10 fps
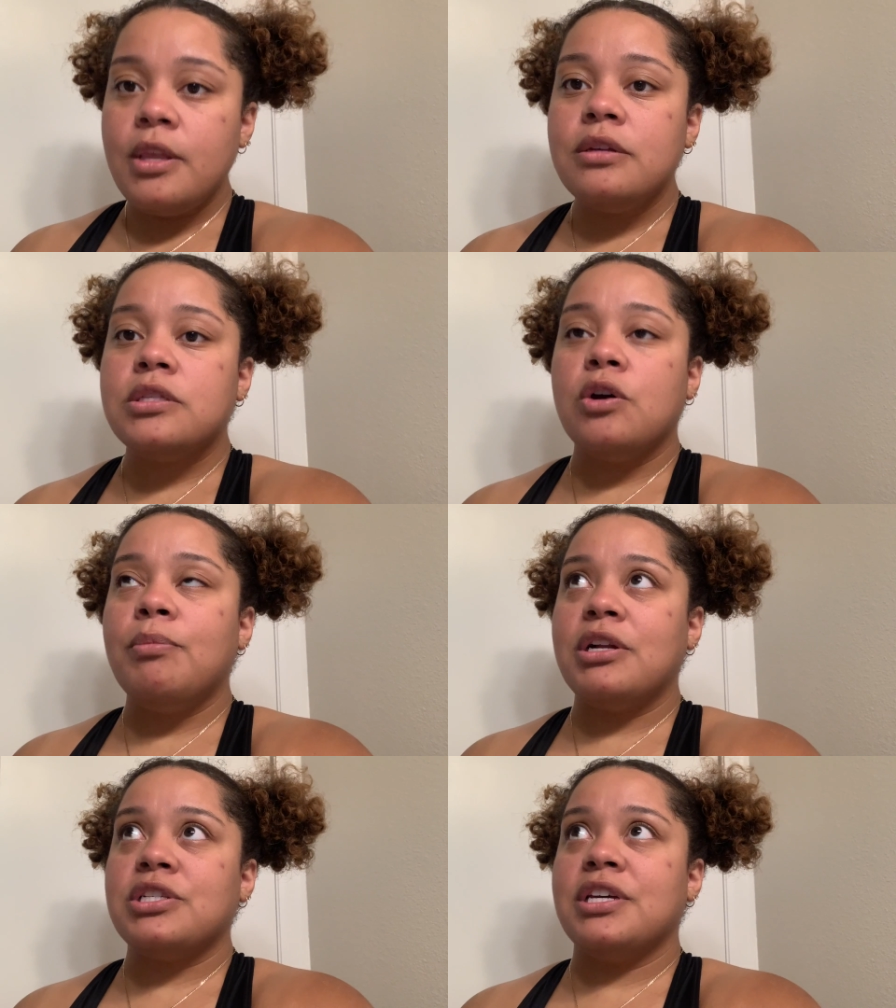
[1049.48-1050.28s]
So
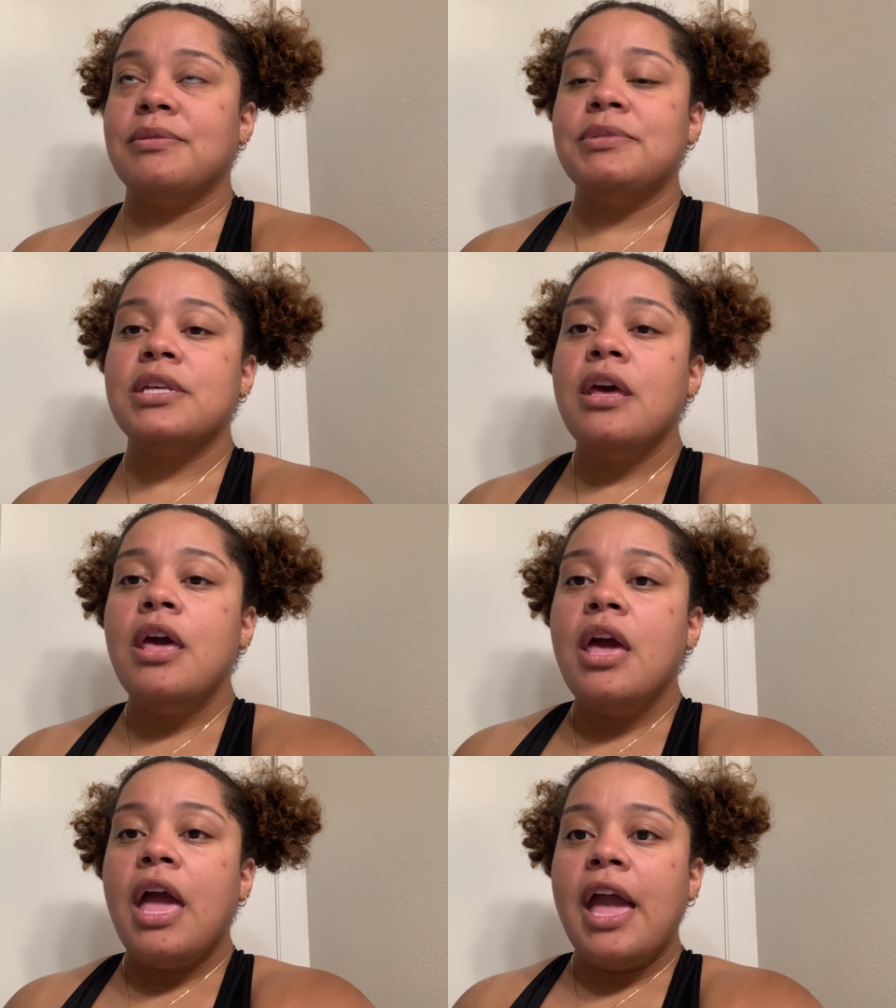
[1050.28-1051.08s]
March comes,
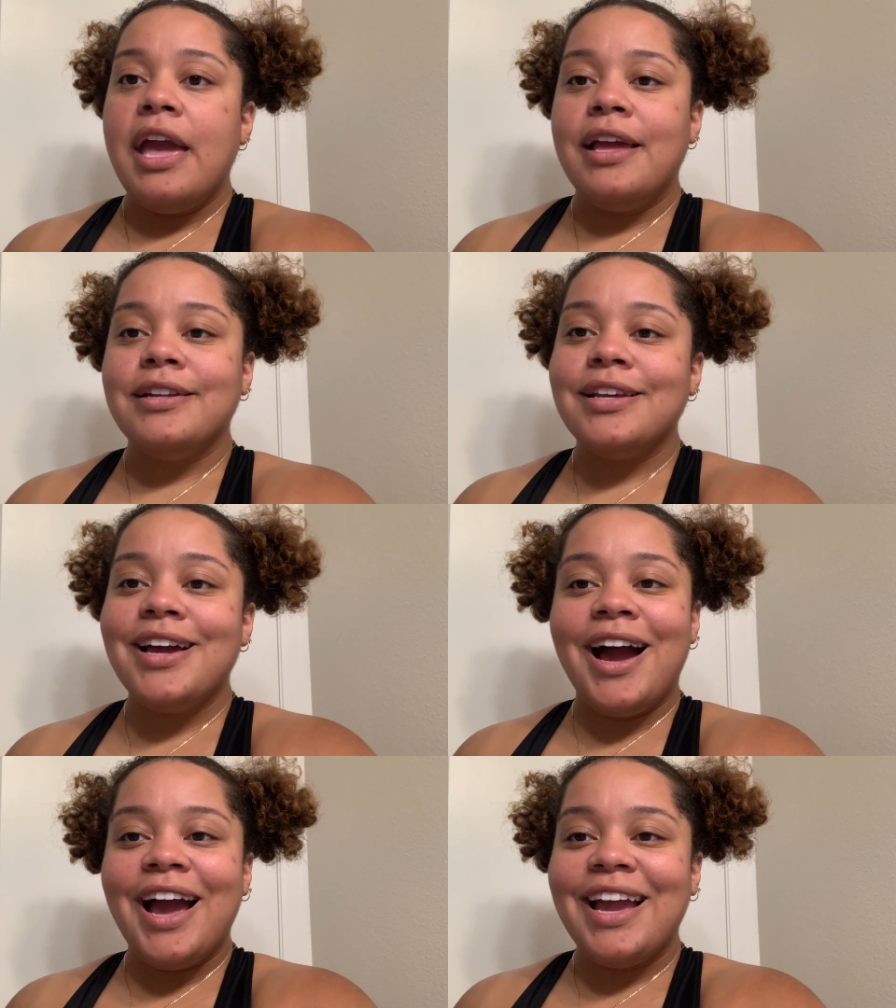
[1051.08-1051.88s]
and
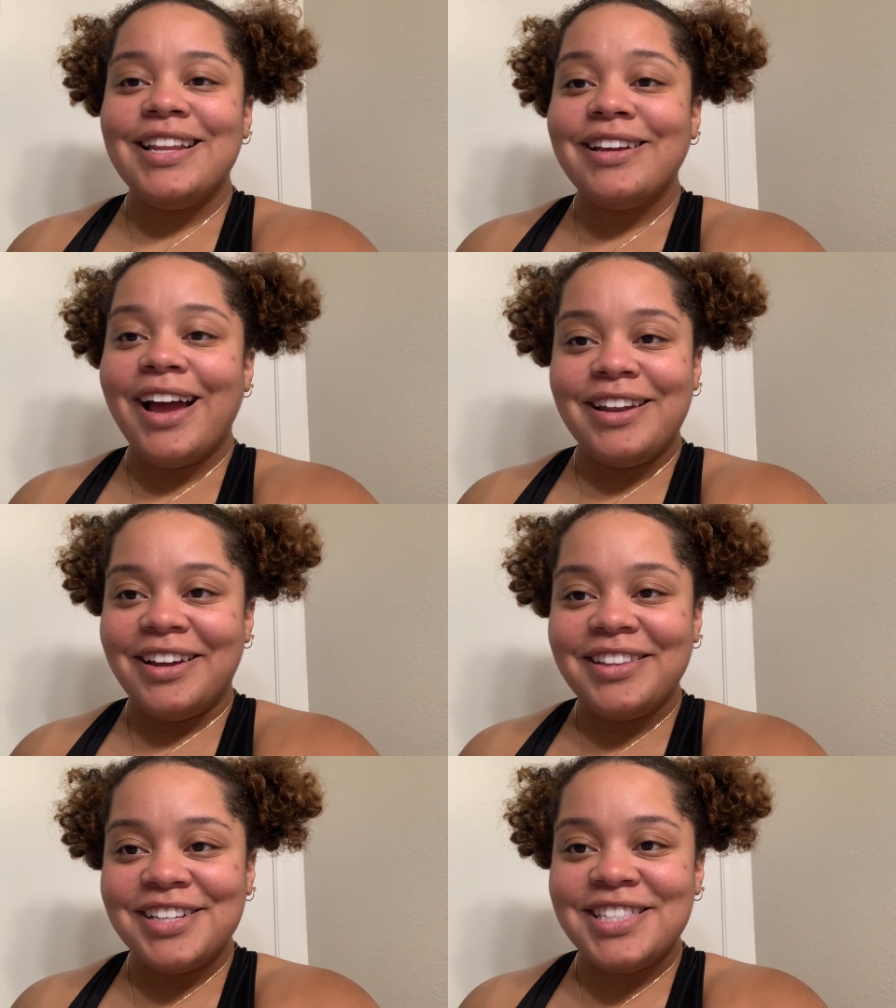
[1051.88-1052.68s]
I had
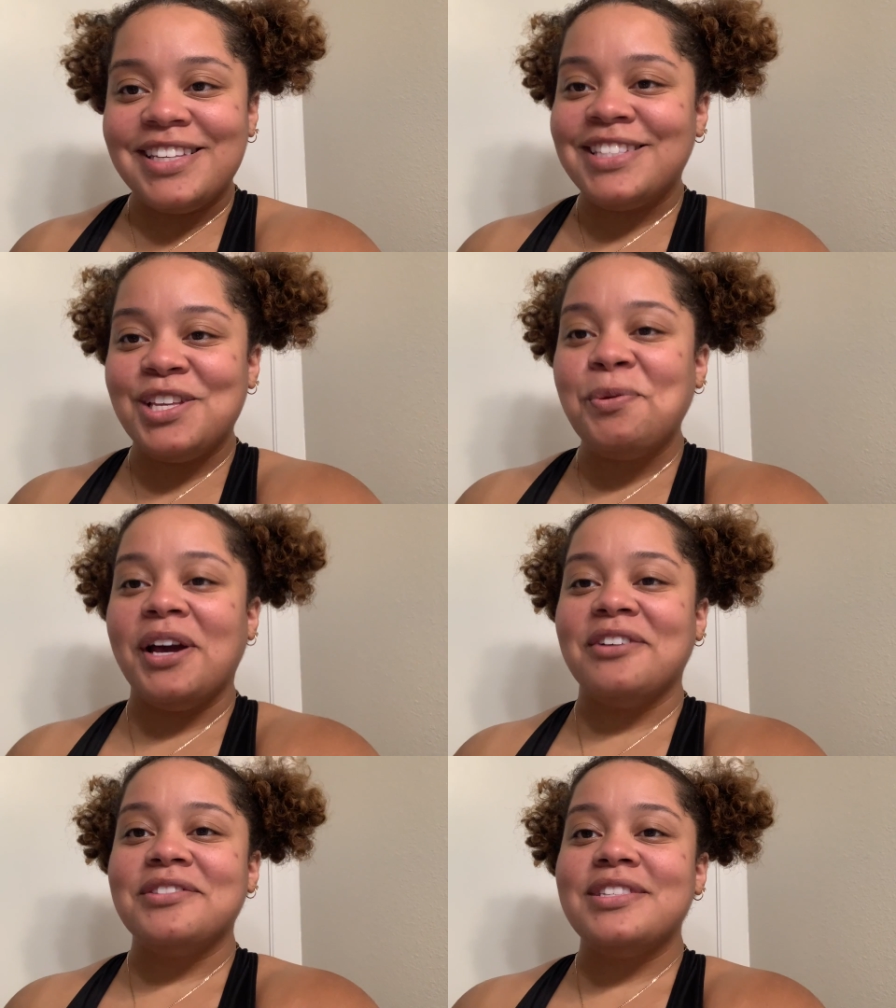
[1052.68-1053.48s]
not lost 60
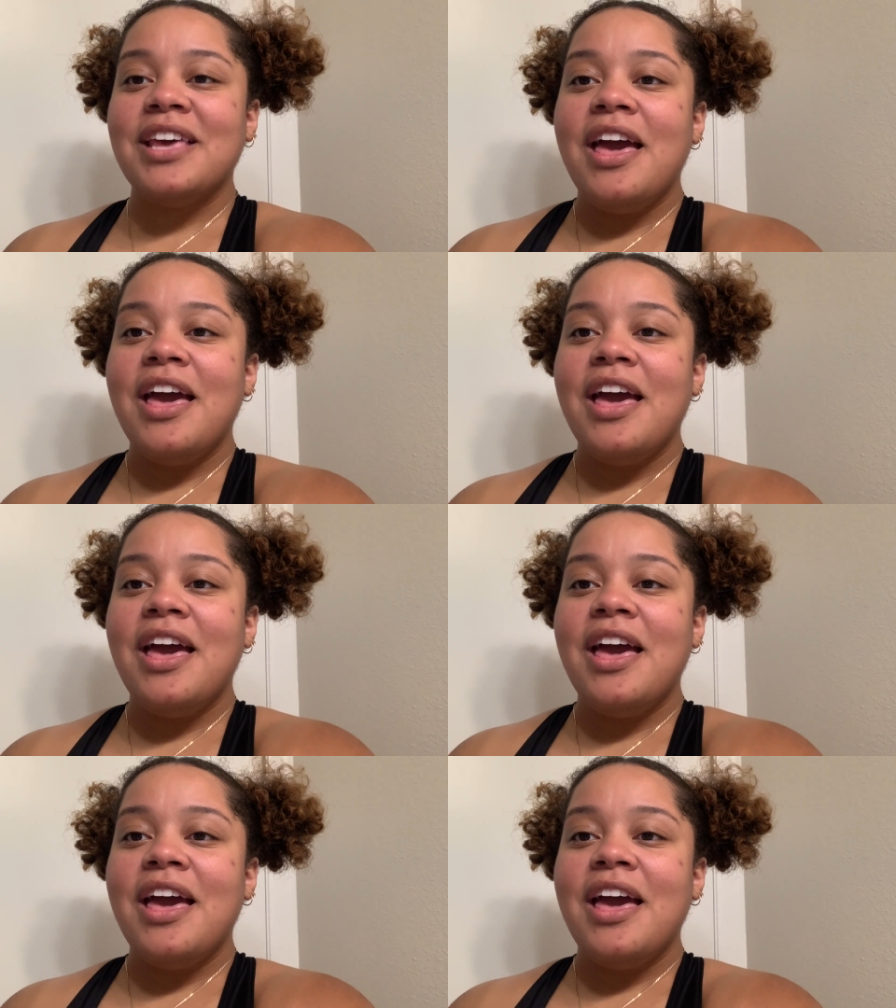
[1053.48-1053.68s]
pounds,